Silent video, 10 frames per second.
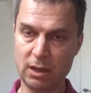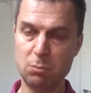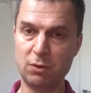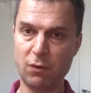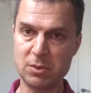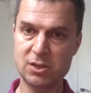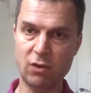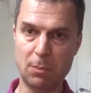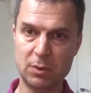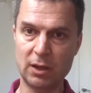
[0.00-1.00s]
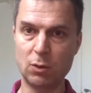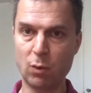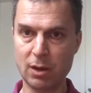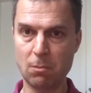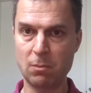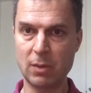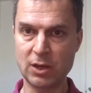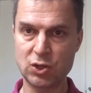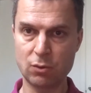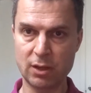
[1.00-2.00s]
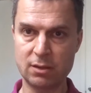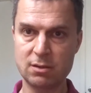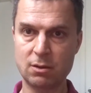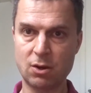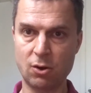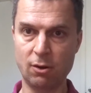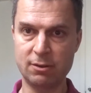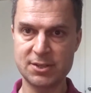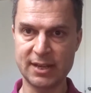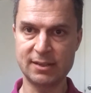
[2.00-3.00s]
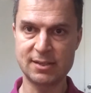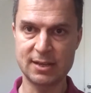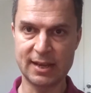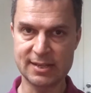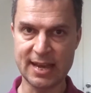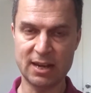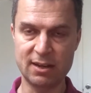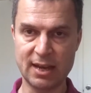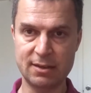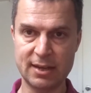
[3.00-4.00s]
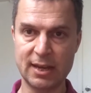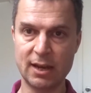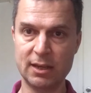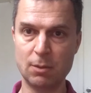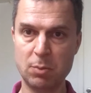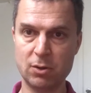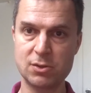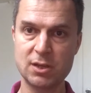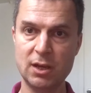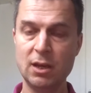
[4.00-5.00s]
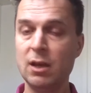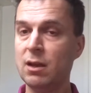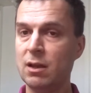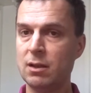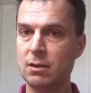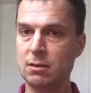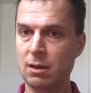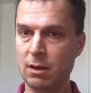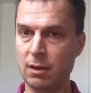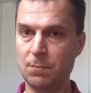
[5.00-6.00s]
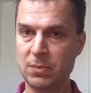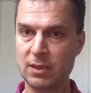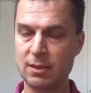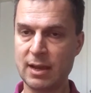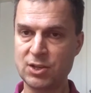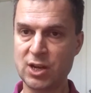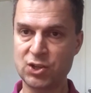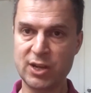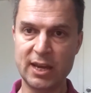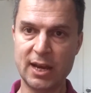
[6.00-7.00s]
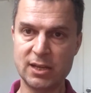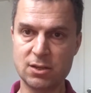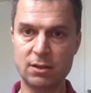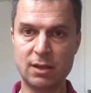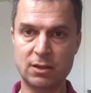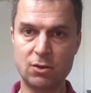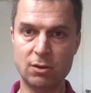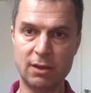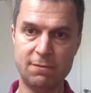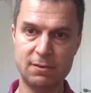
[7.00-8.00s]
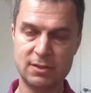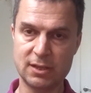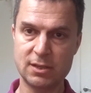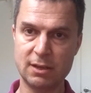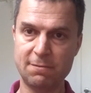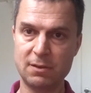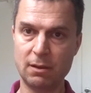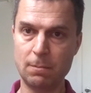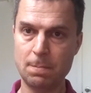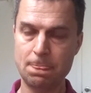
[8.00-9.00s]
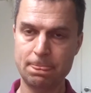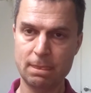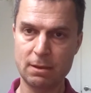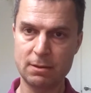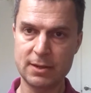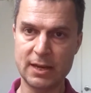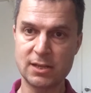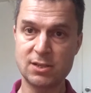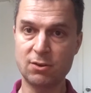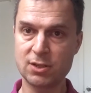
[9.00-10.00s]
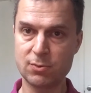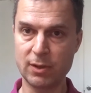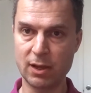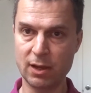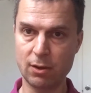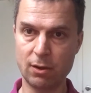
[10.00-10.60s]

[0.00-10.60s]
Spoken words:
input from a script and you want to make sure that curl sends exactly that data in the post, --data is not that good since if the data starts with